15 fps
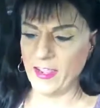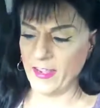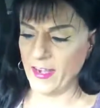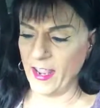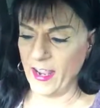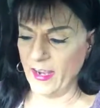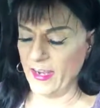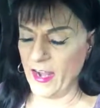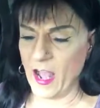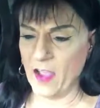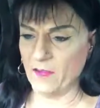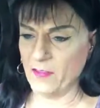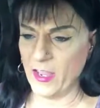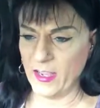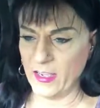taken hate.
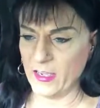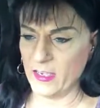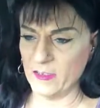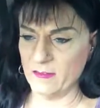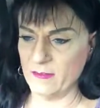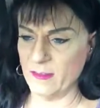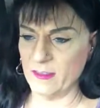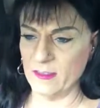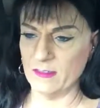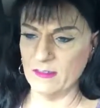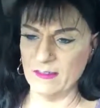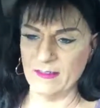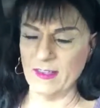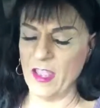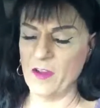I've taken
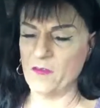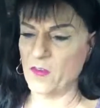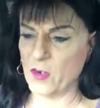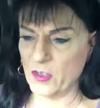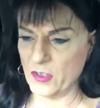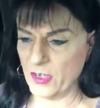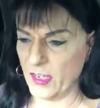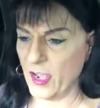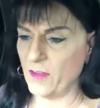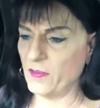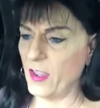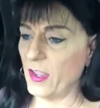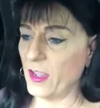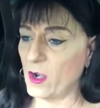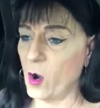
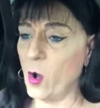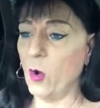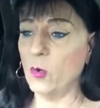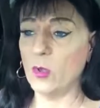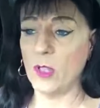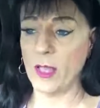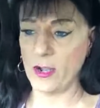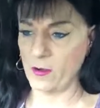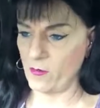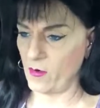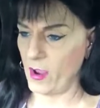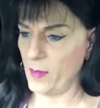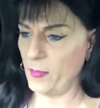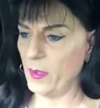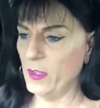adversity. I've taken a whole lot of
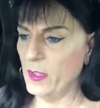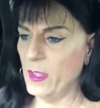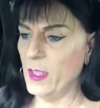crap.